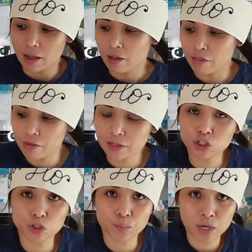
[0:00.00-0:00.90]
and then
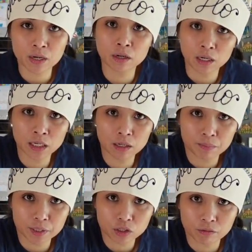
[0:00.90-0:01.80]
sprinkle a little
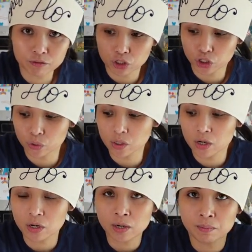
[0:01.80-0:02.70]
bit of
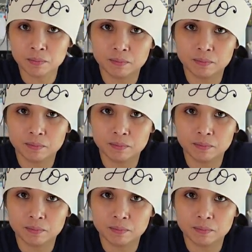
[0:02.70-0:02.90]
sugar